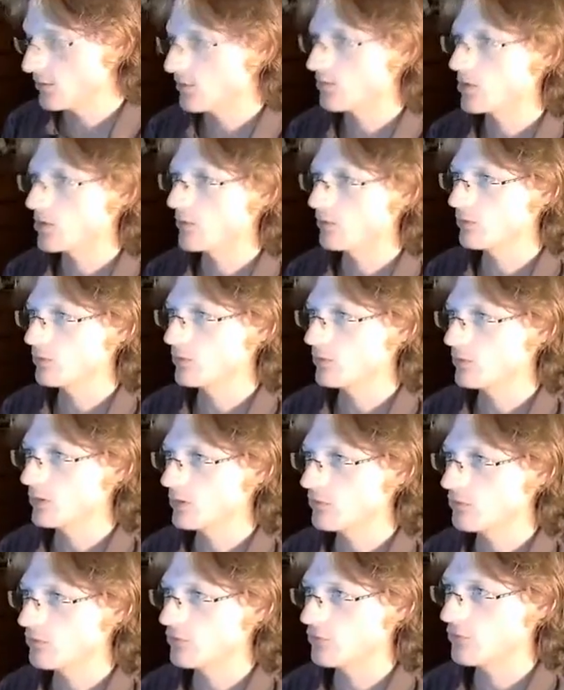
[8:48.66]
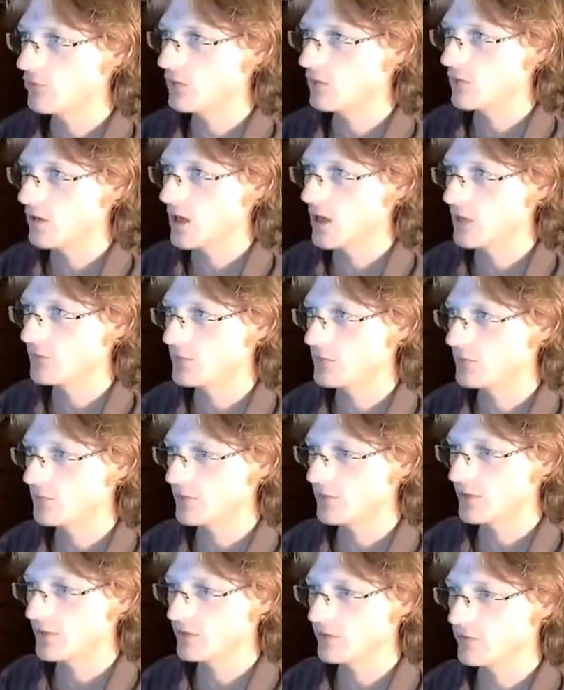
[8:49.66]
Probably looking into having a
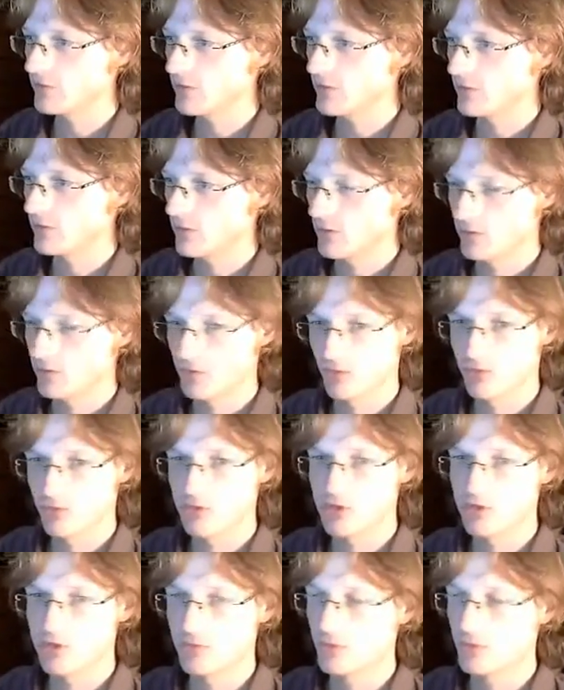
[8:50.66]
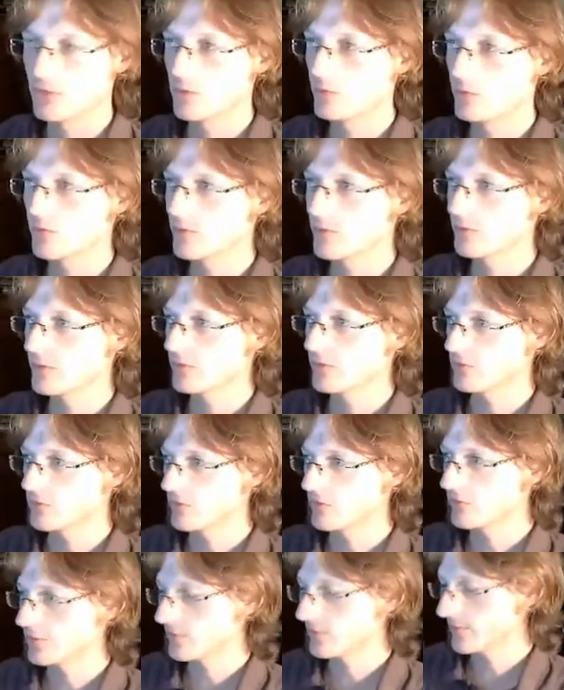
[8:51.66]
plan to leave and go someplace
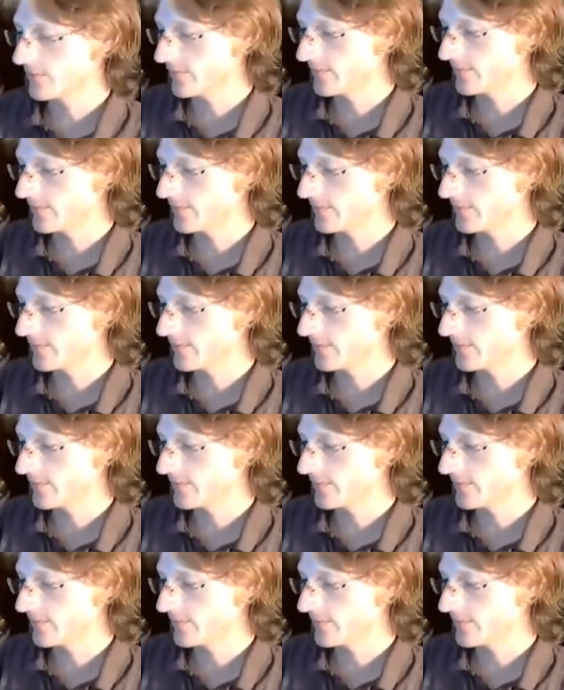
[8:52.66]
different.